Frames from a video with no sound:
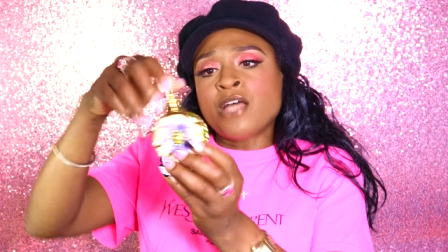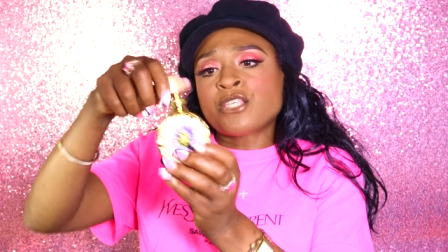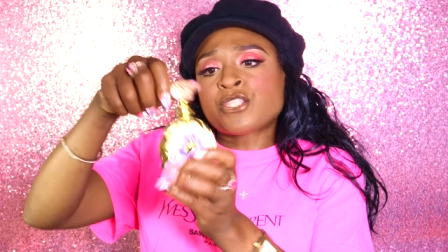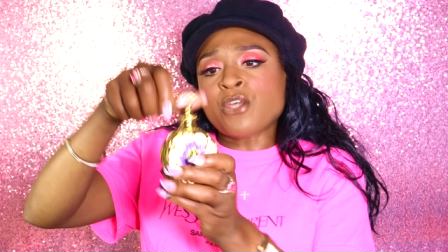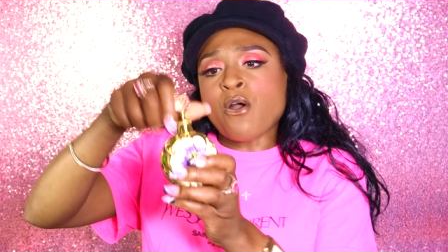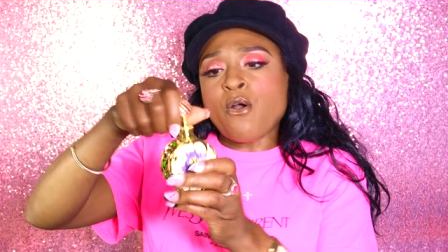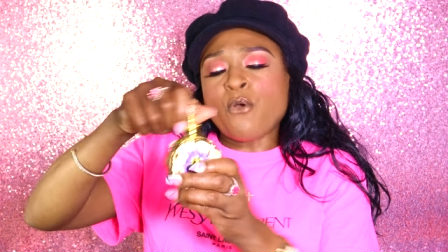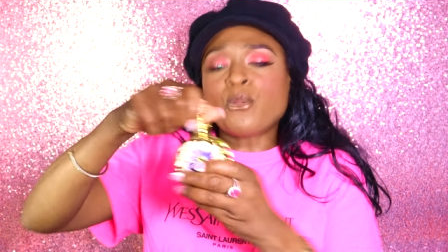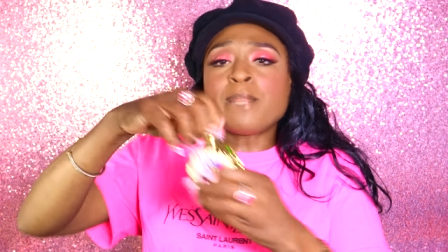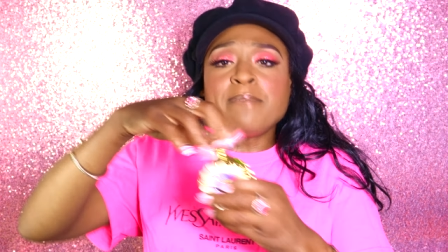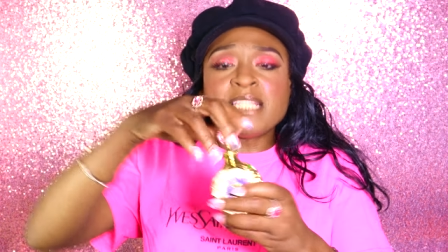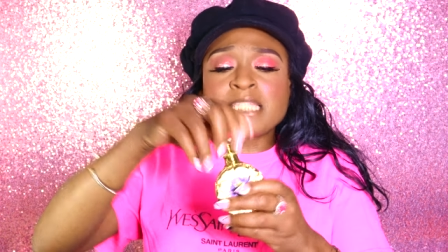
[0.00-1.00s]
So
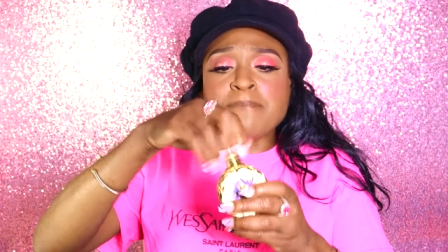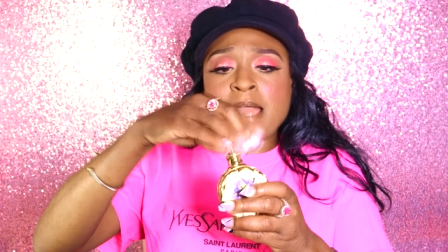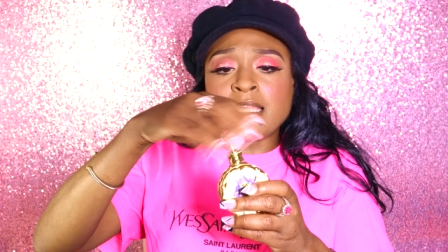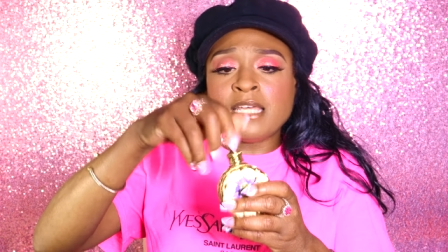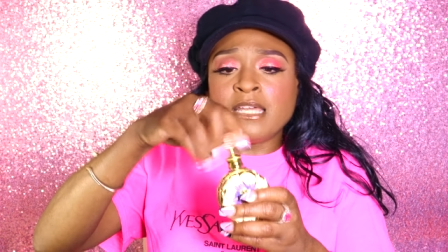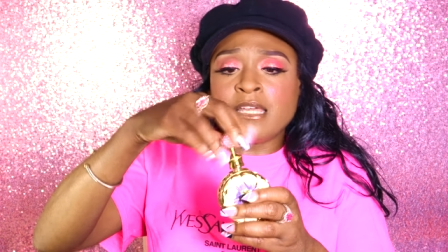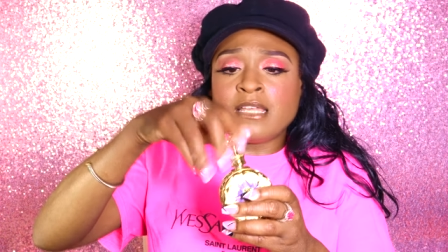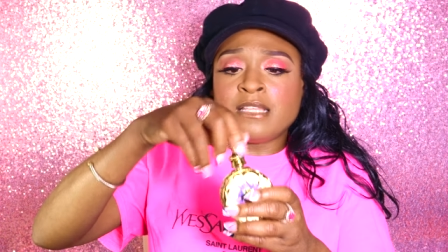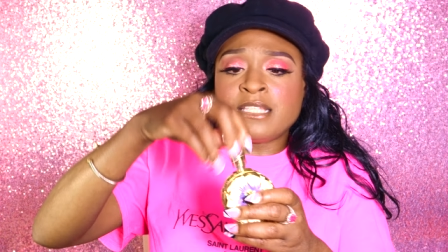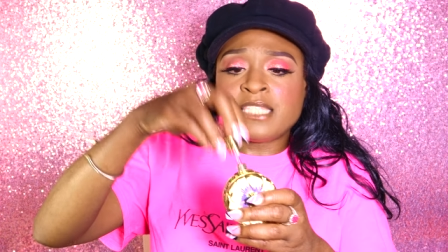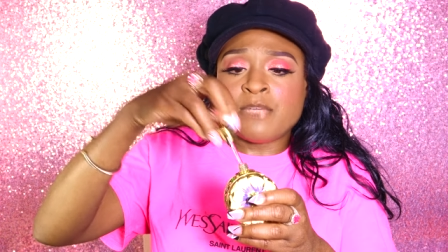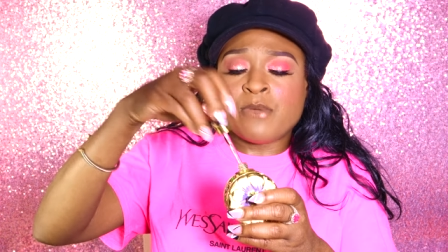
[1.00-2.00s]
let me smell it.
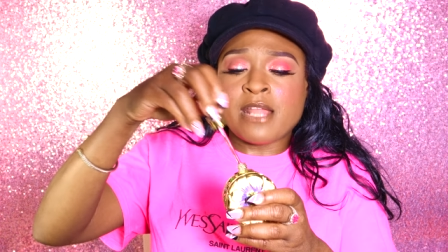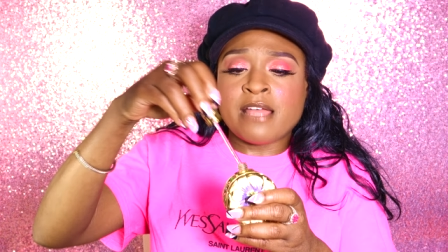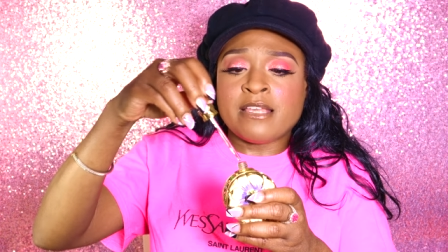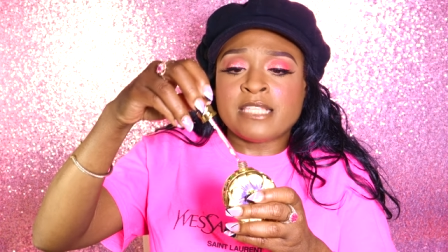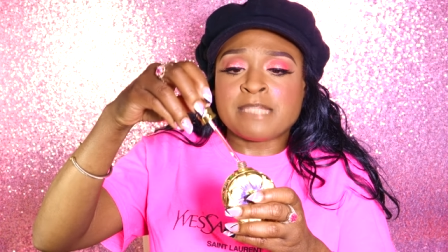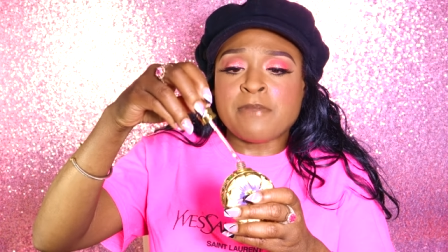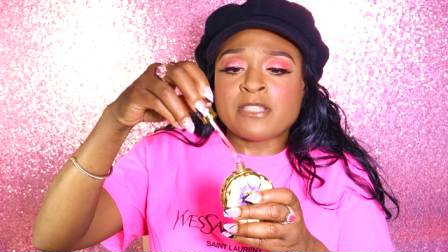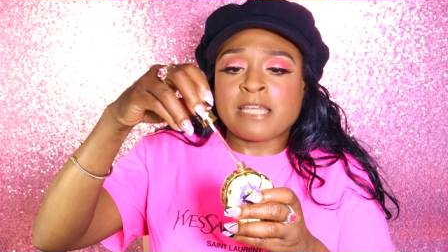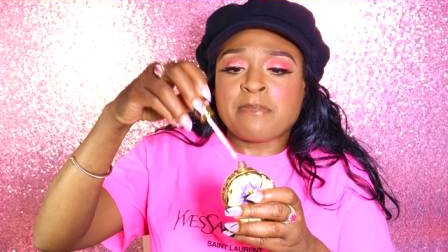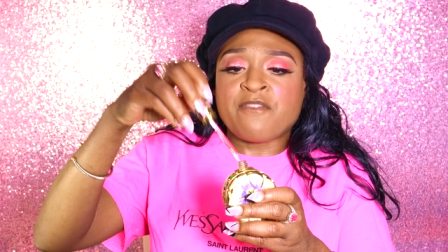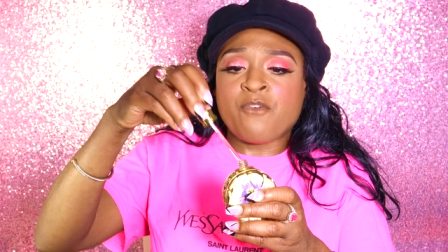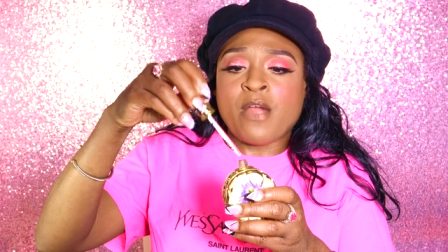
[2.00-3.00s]
Let's see what I, it smells
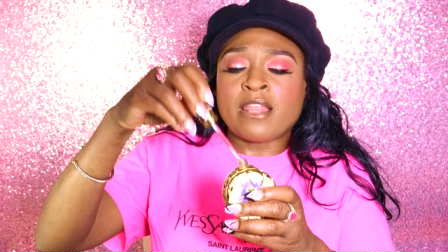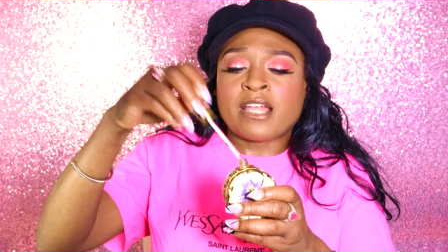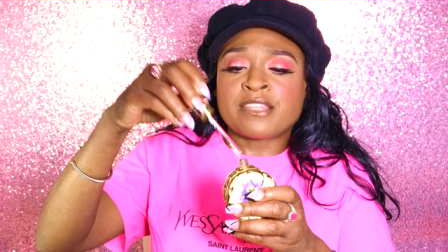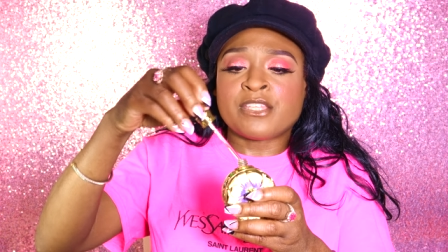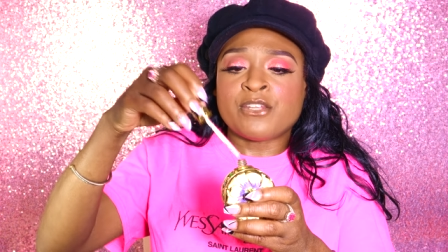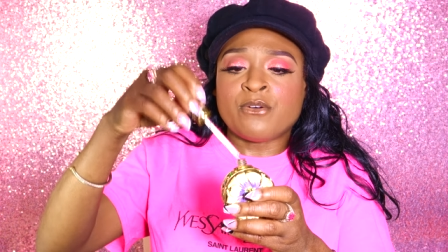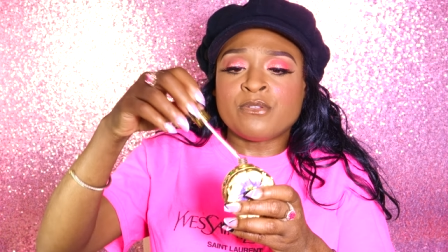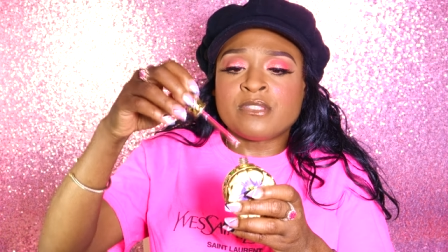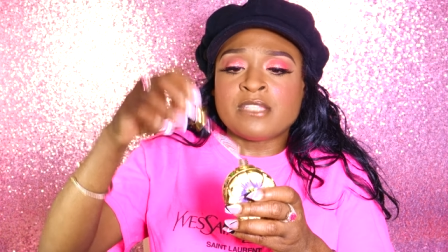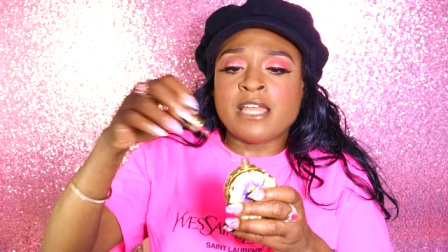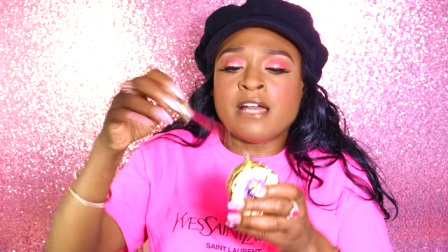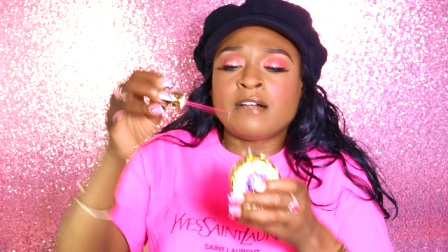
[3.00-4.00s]
like before I look at the
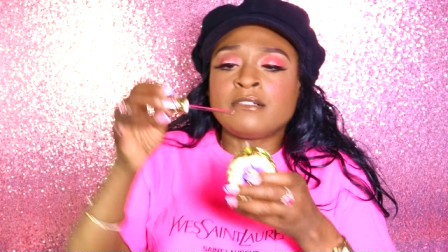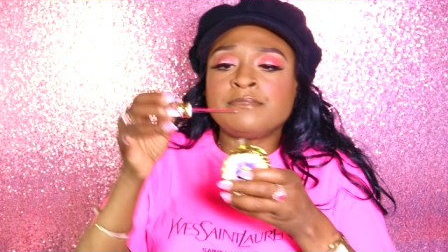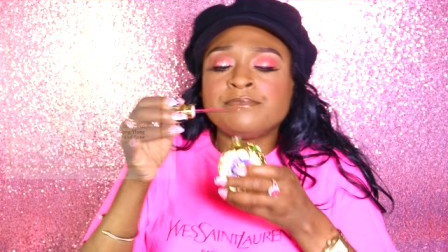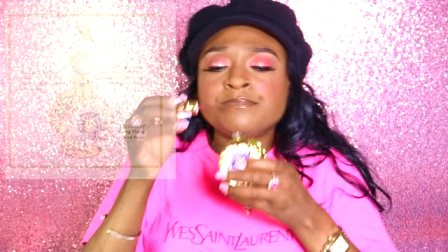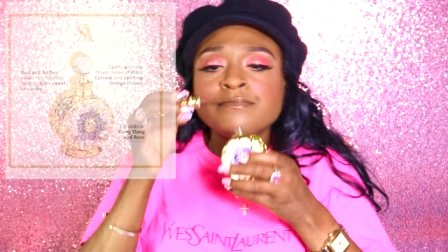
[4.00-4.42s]
notes now.